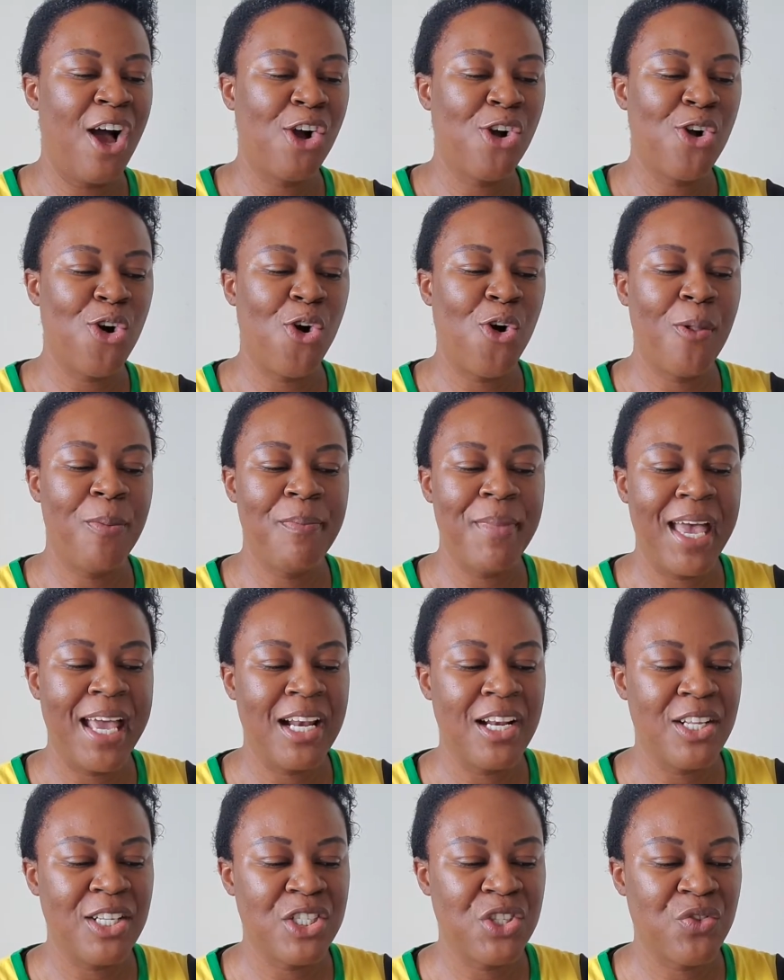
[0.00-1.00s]
gold
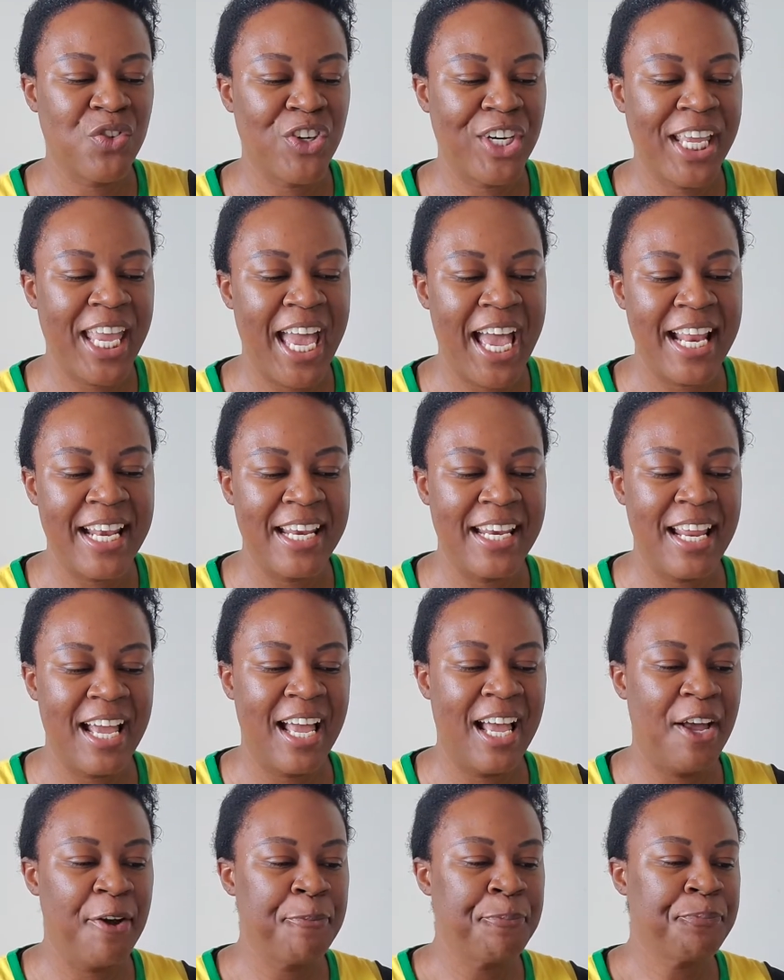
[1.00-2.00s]
medals for
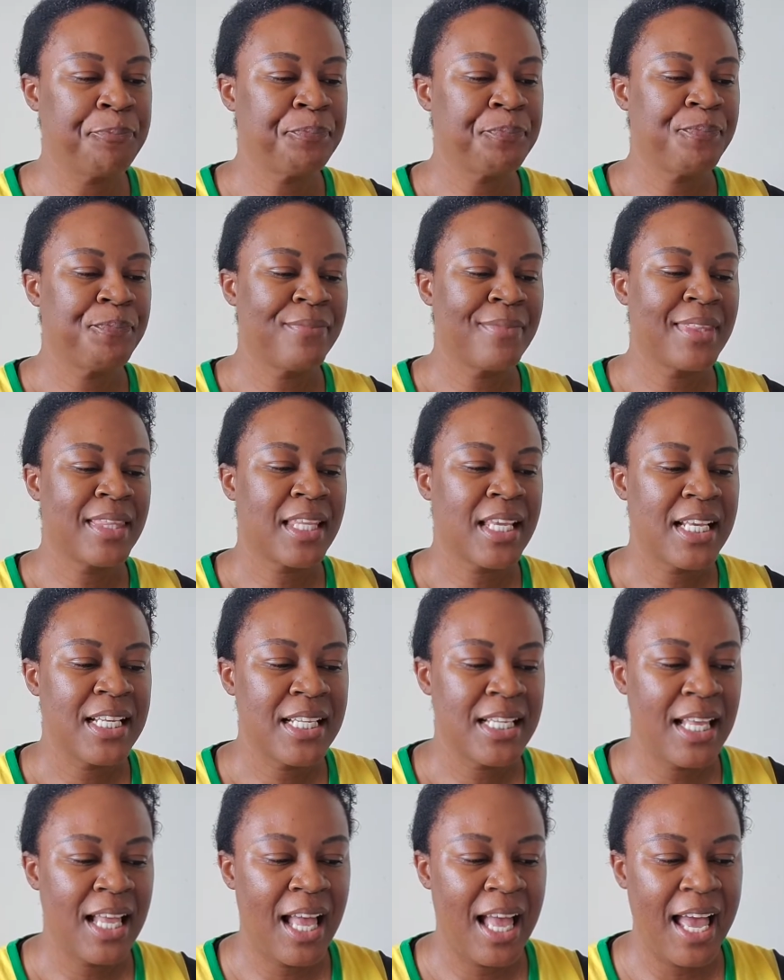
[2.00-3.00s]
Canada,
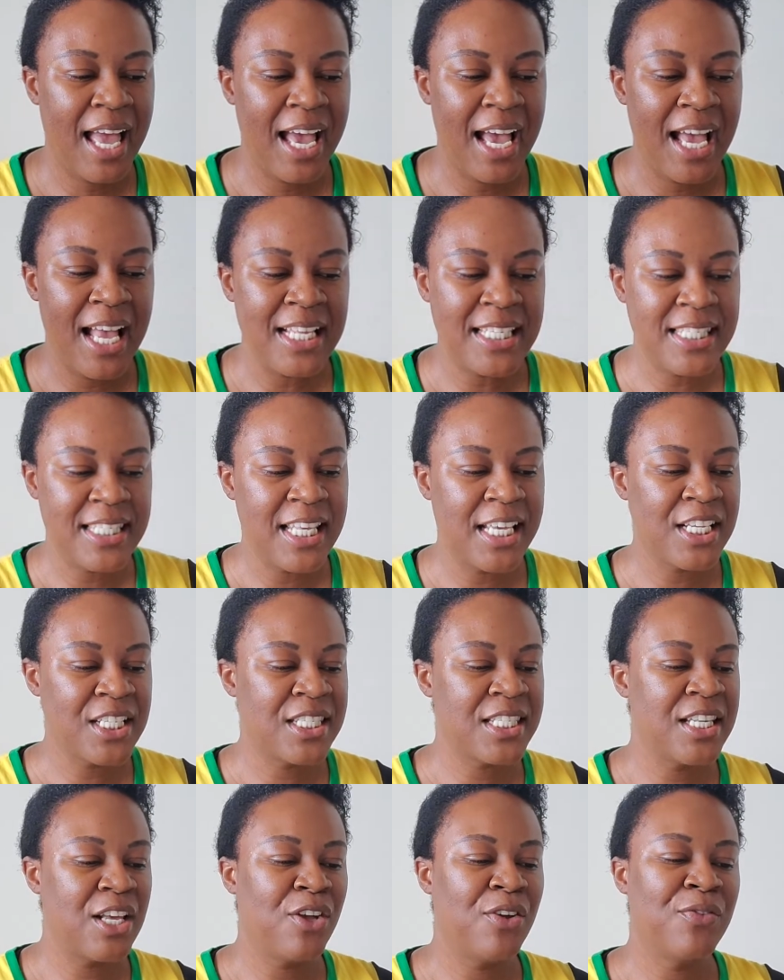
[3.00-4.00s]
6
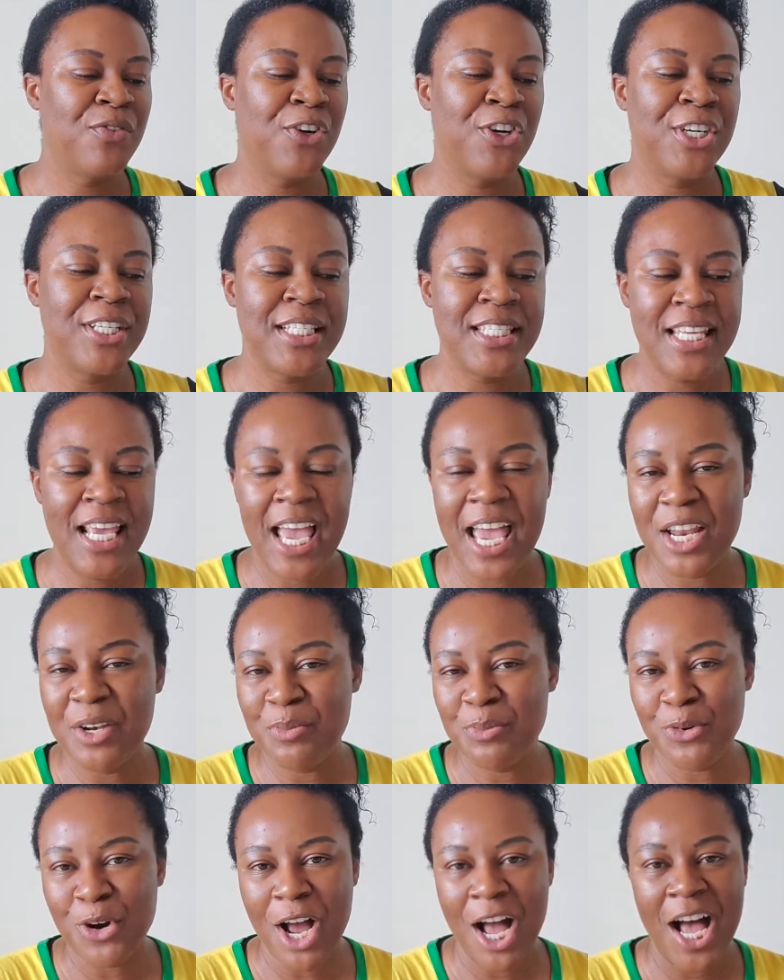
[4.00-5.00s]
silver,
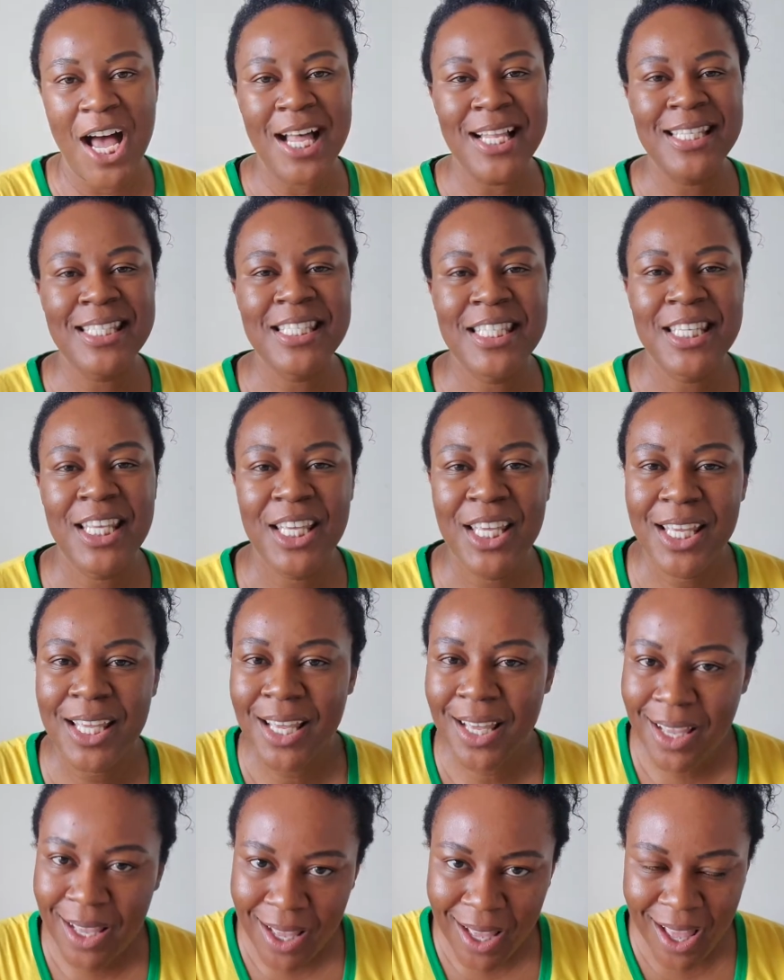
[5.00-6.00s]
10 bronze.
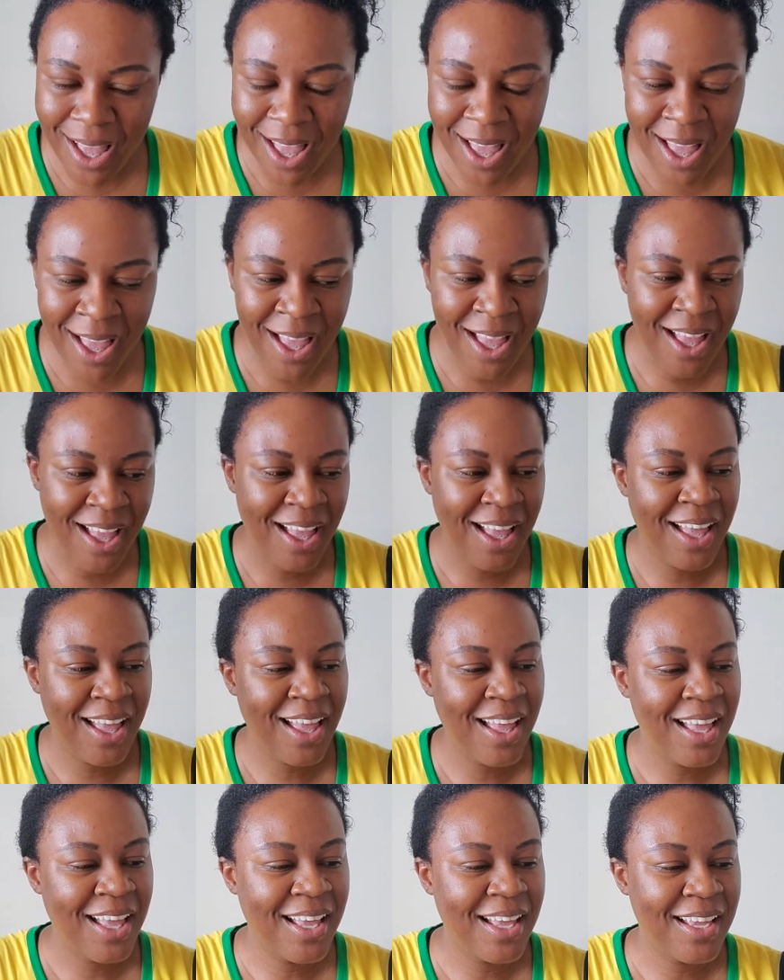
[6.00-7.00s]
Ah,
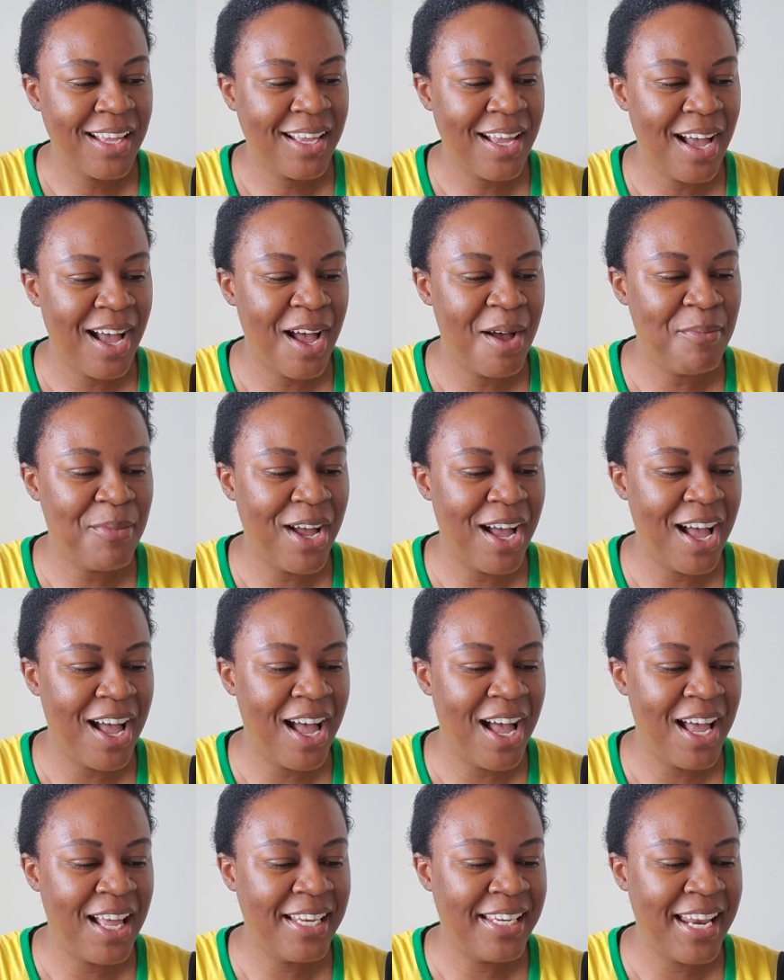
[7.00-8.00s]
come
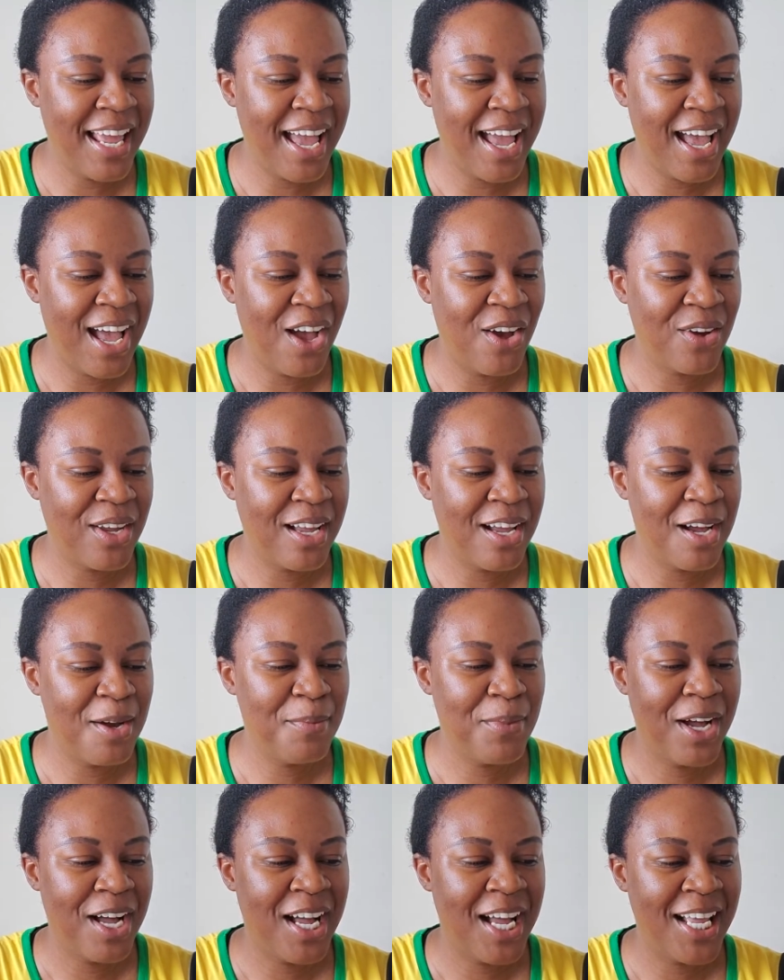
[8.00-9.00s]
on now.
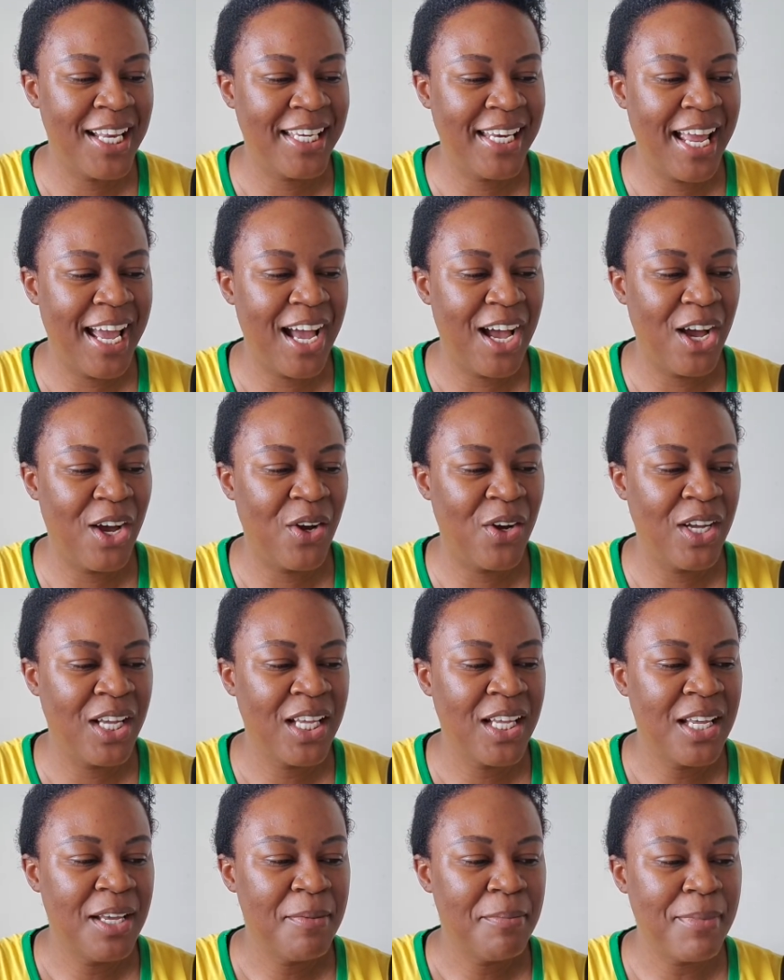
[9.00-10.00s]
Come on now.
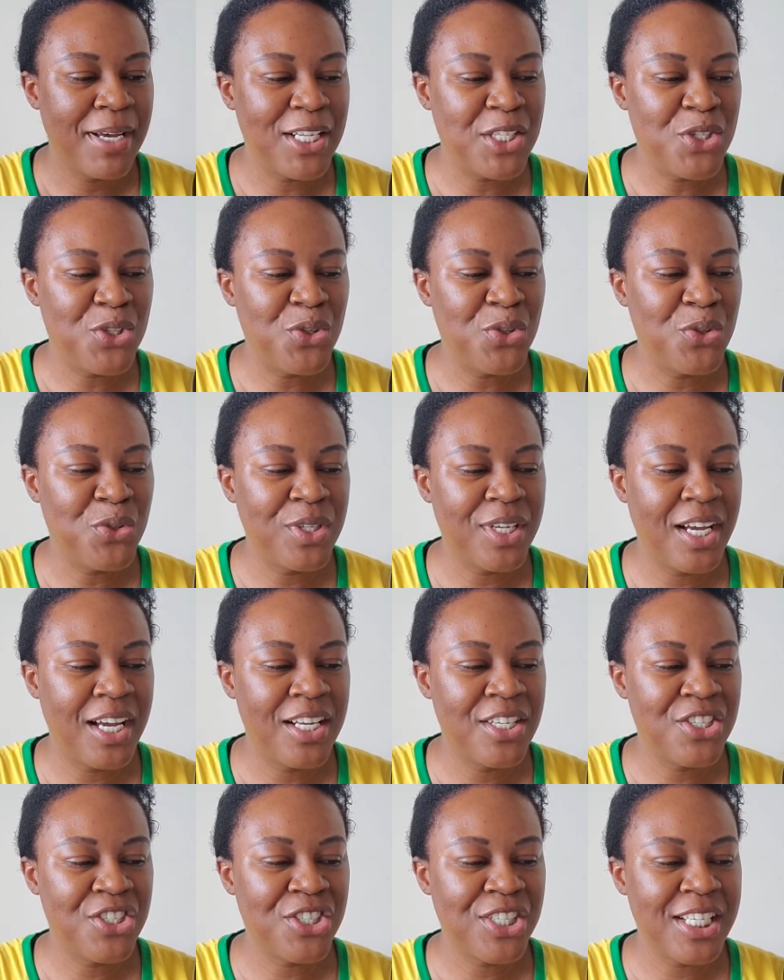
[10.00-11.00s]
My two
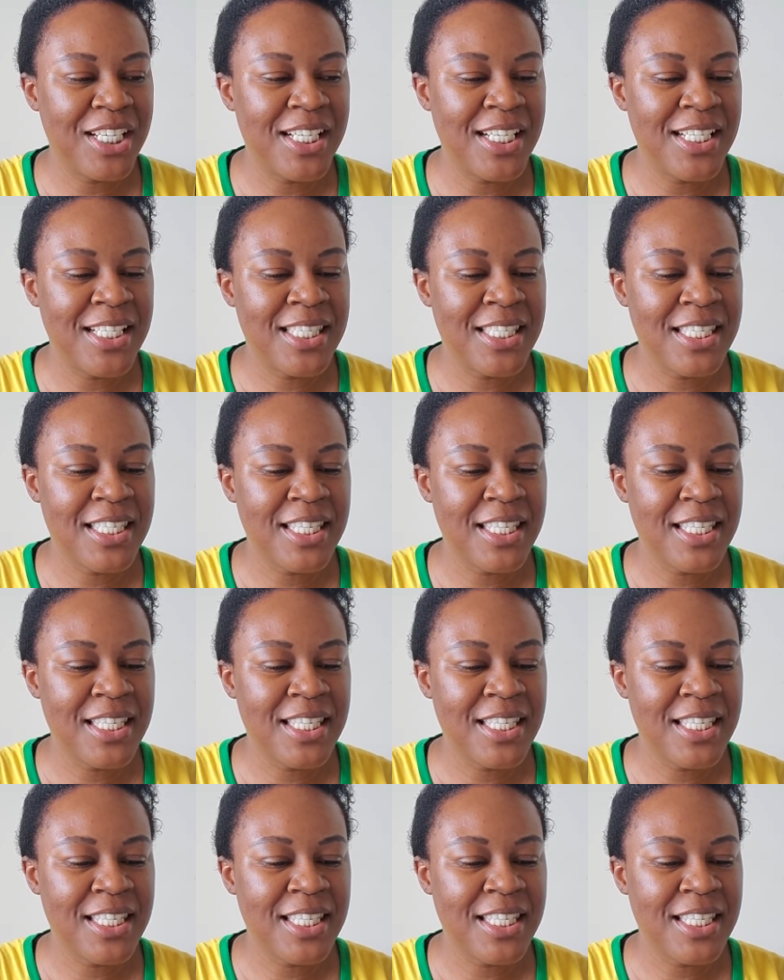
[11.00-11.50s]
countries